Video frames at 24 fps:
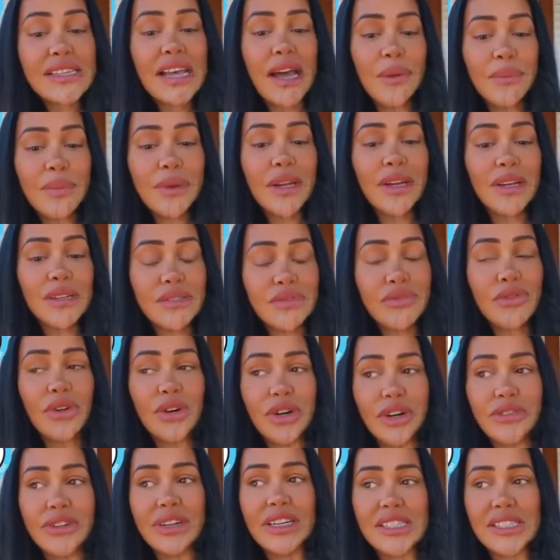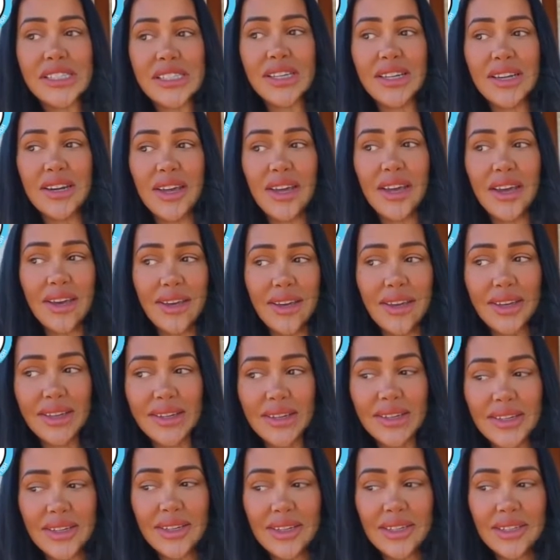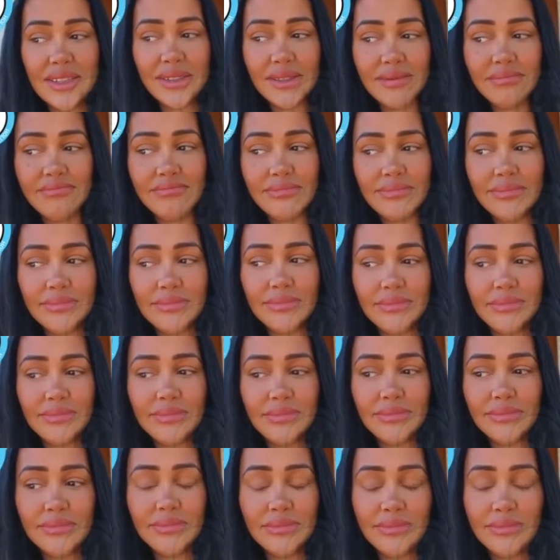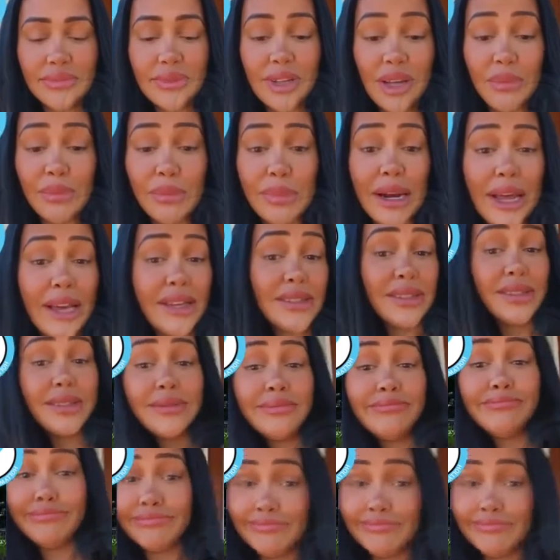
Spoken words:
happening is for a reason, and I'm blessed.